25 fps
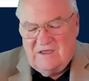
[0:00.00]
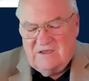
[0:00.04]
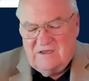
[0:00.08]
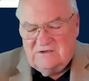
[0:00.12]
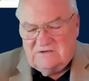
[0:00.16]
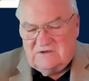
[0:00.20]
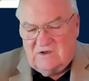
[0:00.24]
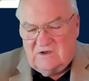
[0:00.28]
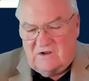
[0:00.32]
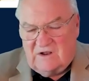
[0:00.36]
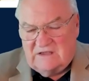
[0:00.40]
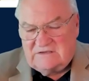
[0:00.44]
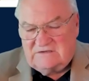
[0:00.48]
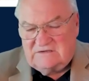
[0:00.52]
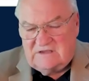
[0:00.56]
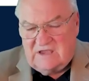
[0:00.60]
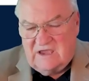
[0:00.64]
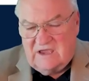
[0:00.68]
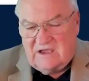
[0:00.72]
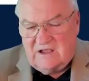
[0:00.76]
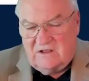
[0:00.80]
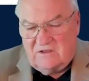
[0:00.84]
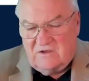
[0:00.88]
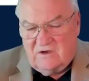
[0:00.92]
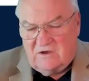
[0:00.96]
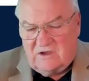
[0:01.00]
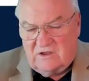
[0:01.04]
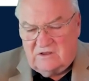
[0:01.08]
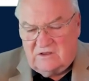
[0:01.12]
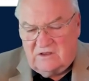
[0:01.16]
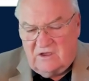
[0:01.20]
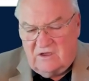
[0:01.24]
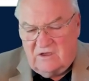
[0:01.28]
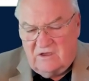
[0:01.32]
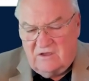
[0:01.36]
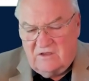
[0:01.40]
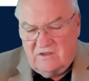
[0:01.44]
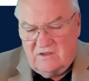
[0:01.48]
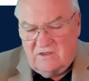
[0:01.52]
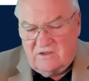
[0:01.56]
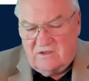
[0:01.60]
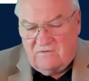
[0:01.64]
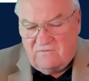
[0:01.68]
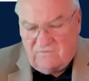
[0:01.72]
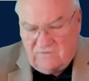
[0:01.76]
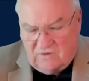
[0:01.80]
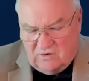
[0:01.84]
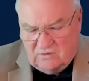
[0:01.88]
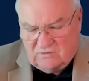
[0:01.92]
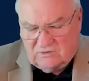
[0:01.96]
So let's take a look at
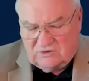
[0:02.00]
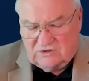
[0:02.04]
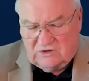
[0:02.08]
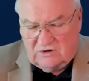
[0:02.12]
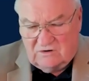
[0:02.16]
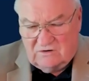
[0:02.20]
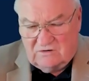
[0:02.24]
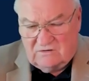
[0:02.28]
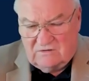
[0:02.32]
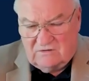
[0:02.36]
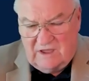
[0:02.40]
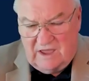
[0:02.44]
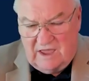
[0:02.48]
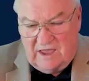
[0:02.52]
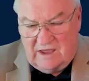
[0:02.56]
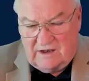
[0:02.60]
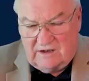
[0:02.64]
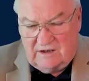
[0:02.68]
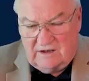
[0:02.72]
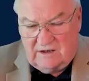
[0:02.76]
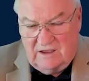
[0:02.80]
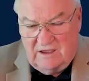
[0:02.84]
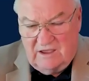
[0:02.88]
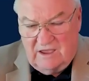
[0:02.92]
the future. And